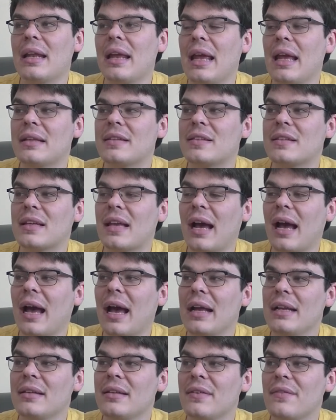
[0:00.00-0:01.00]
it's
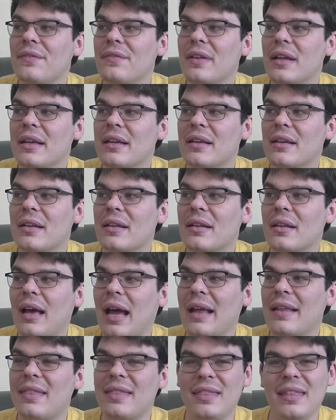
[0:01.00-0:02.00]
kind of like
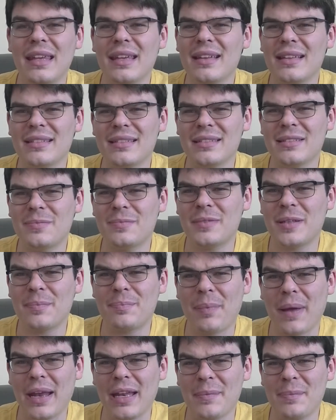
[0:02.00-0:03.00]
I think this is
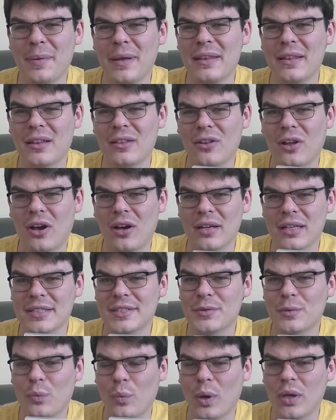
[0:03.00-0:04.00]
debatably the
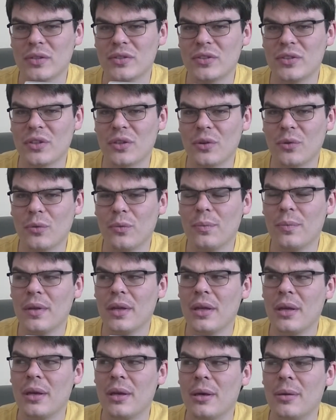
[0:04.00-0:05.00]
longest one too,
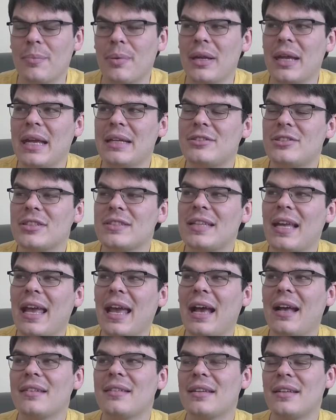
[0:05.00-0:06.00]
but it just
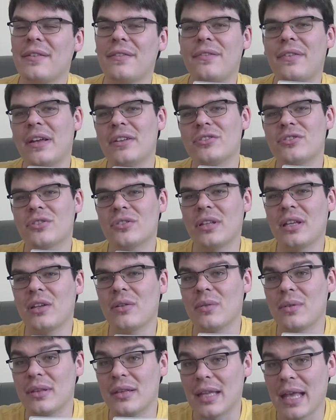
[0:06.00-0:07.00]
has an adventure that
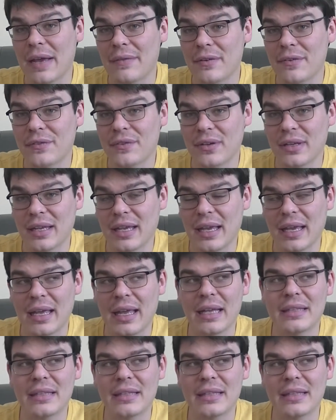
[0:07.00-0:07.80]
you'll never forget.